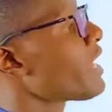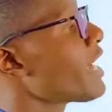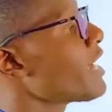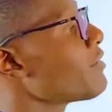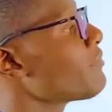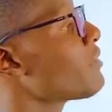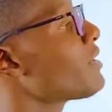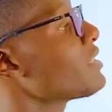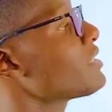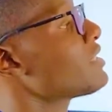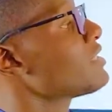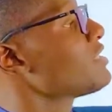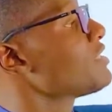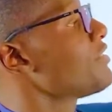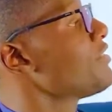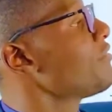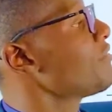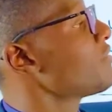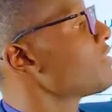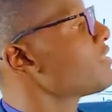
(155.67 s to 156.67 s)
by the
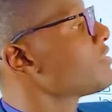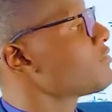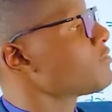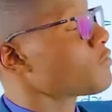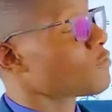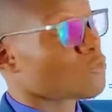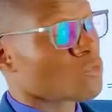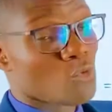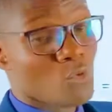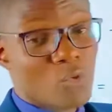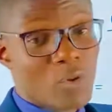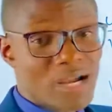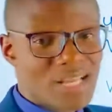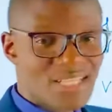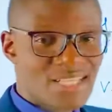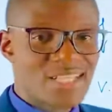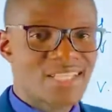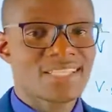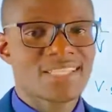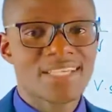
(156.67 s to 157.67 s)
derivative of what's
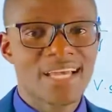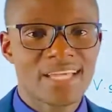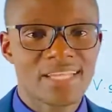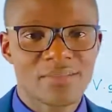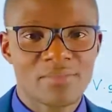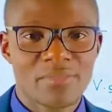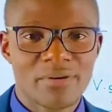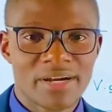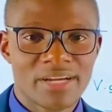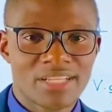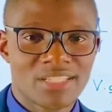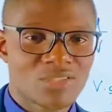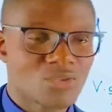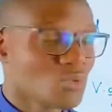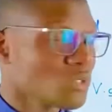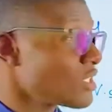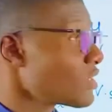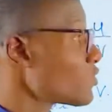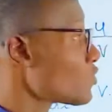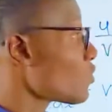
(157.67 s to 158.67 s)
inside the brackets, which is
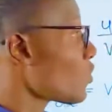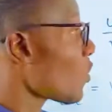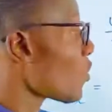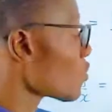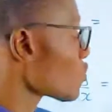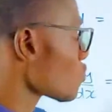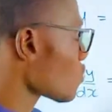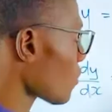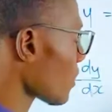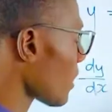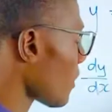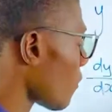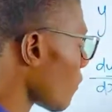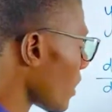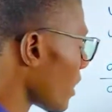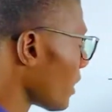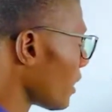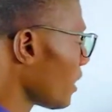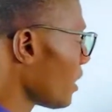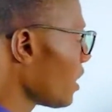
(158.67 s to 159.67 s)
also a 1.
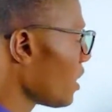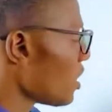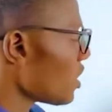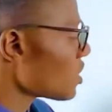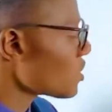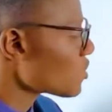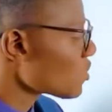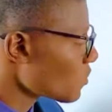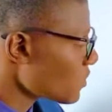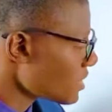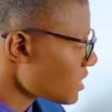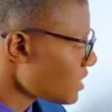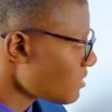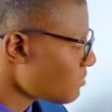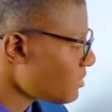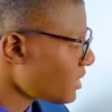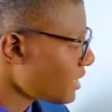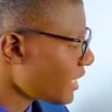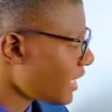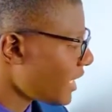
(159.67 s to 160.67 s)
So we simply
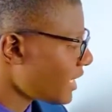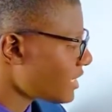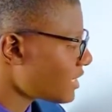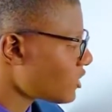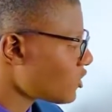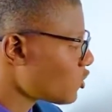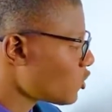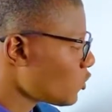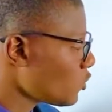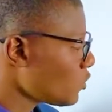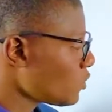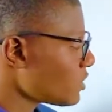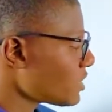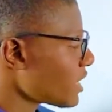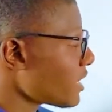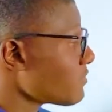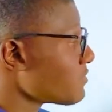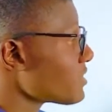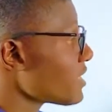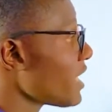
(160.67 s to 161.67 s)
get 2 times
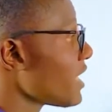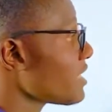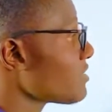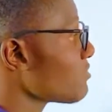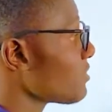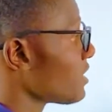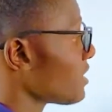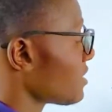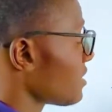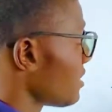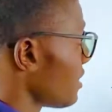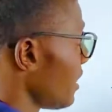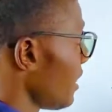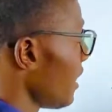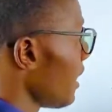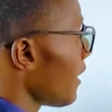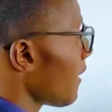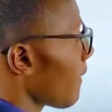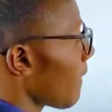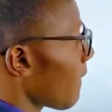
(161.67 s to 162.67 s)
x minus 3
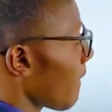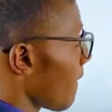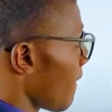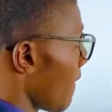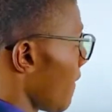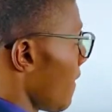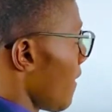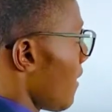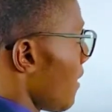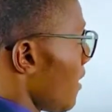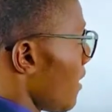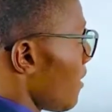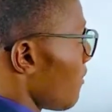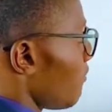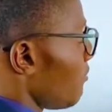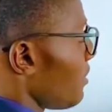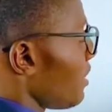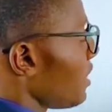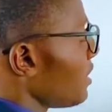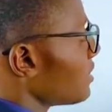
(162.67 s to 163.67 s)

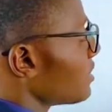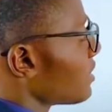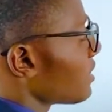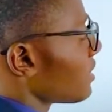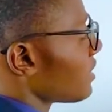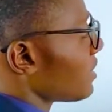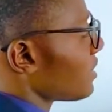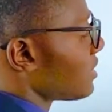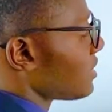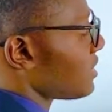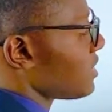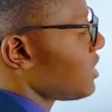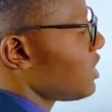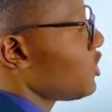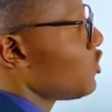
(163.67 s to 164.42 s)
being the du